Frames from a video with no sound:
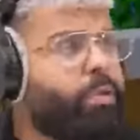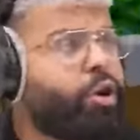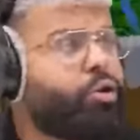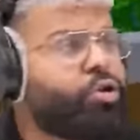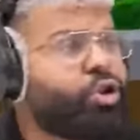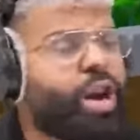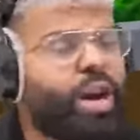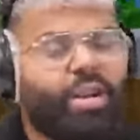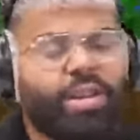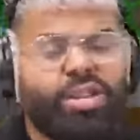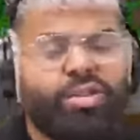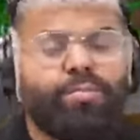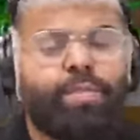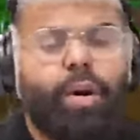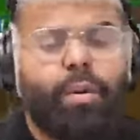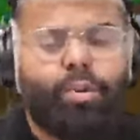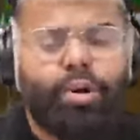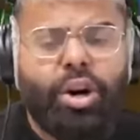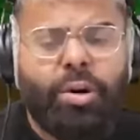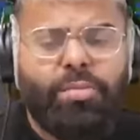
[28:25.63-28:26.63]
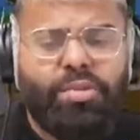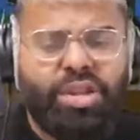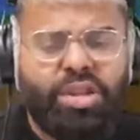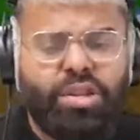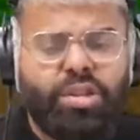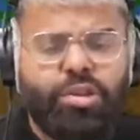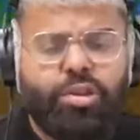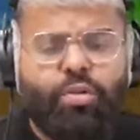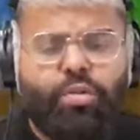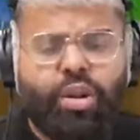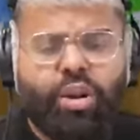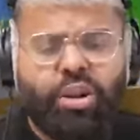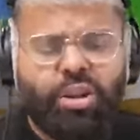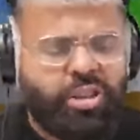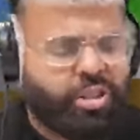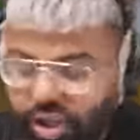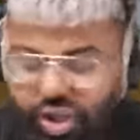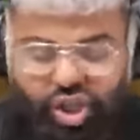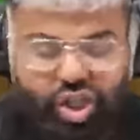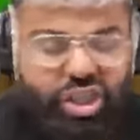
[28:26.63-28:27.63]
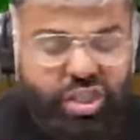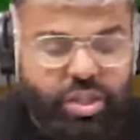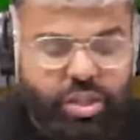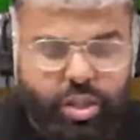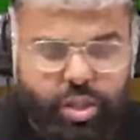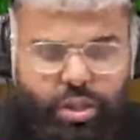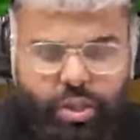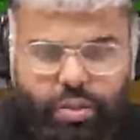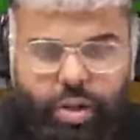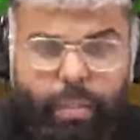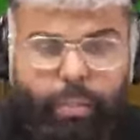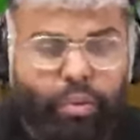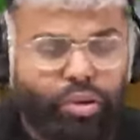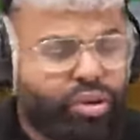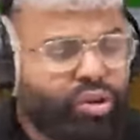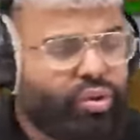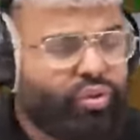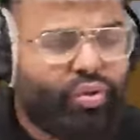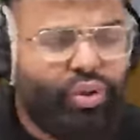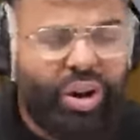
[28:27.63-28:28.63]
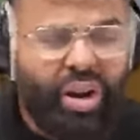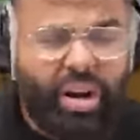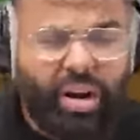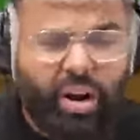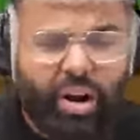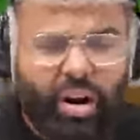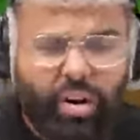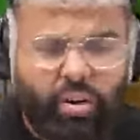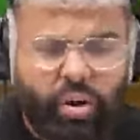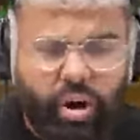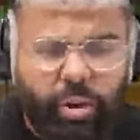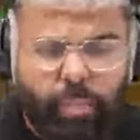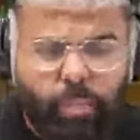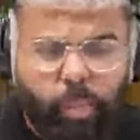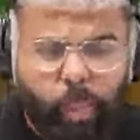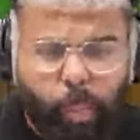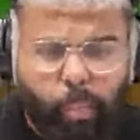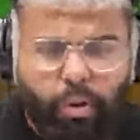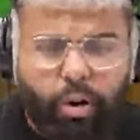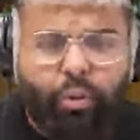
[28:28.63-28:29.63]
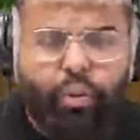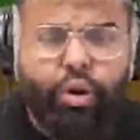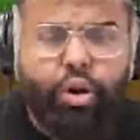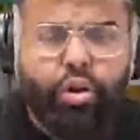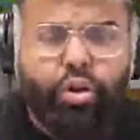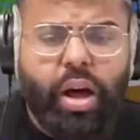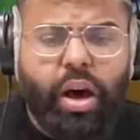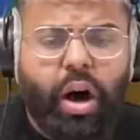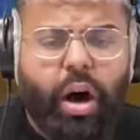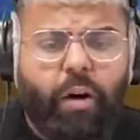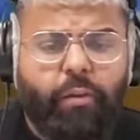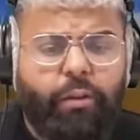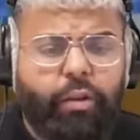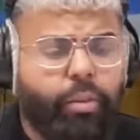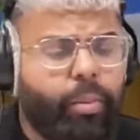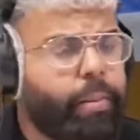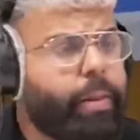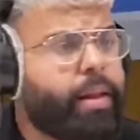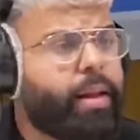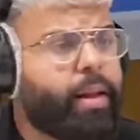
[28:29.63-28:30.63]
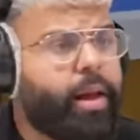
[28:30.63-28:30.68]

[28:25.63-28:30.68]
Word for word: Yo, chat, this bubblegum tastes so nice. Jesus. I'm also really hungry. But we'll do that after we beat the